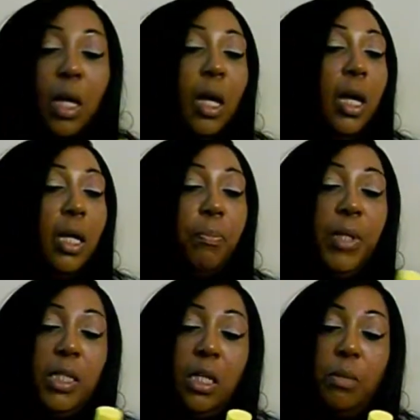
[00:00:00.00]
I
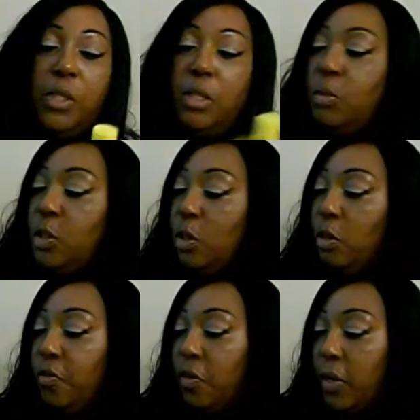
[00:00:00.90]
picked up some
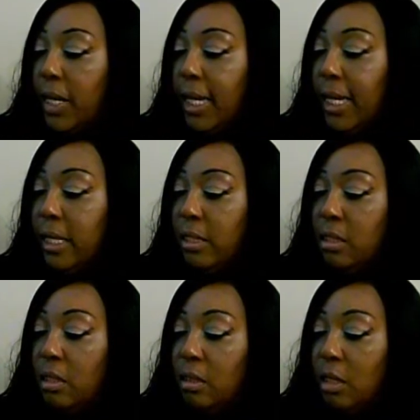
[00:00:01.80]
Sulfur 8,
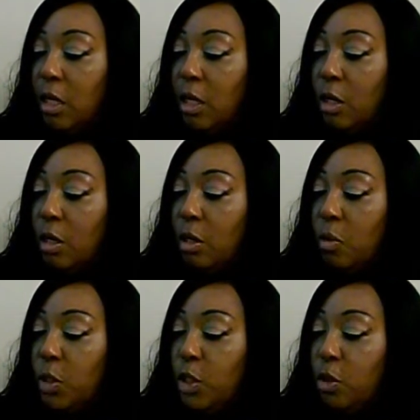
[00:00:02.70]
the
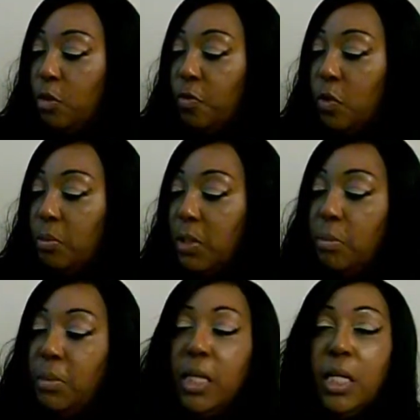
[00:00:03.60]
original formula
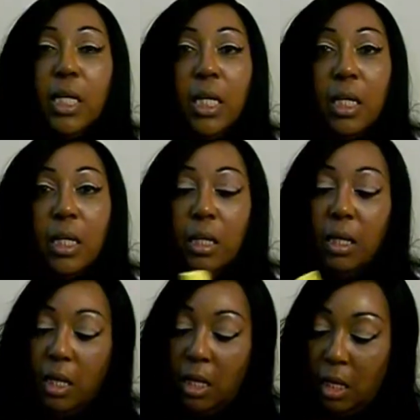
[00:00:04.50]
medicated,
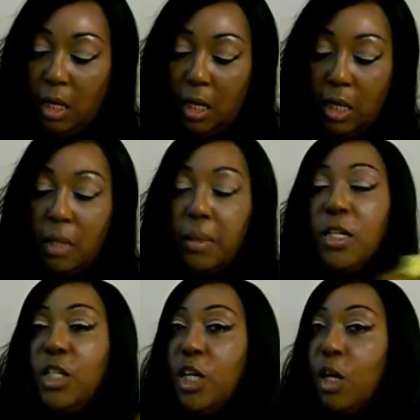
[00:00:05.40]
and the
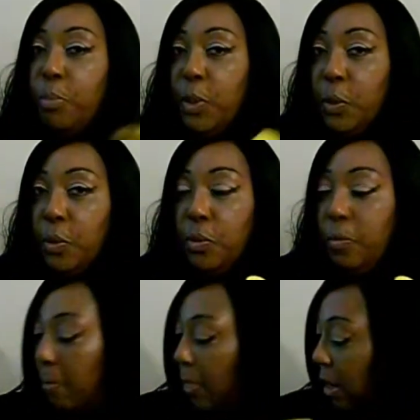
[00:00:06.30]

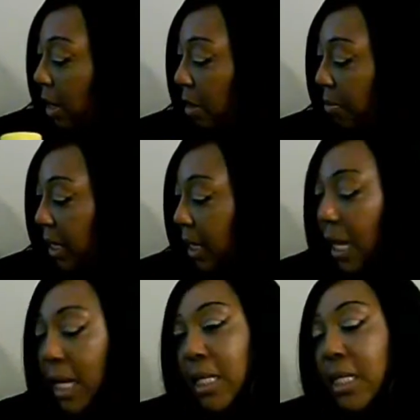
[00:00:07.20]
shampoo. I mean,
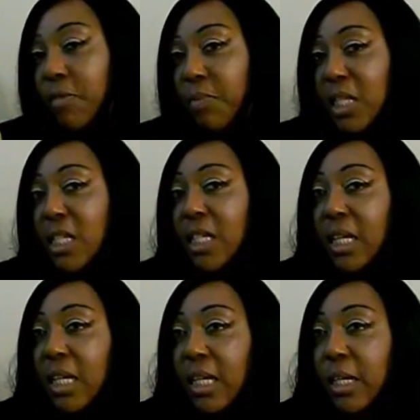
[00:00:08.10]
guys, I've been
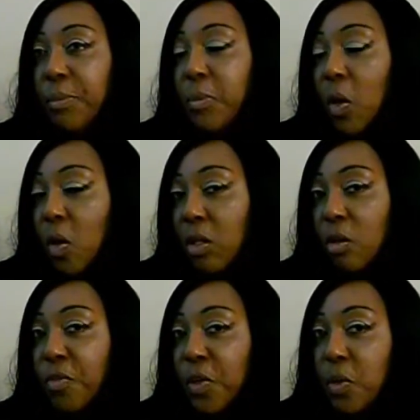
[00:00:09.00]
seeing all
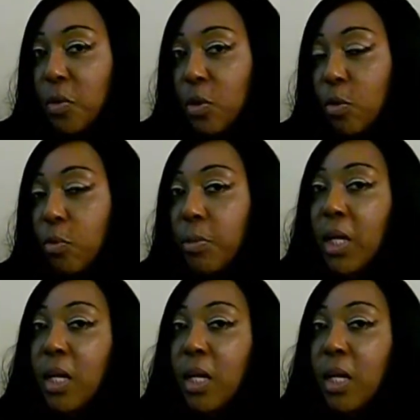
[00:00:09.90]
over YouTube,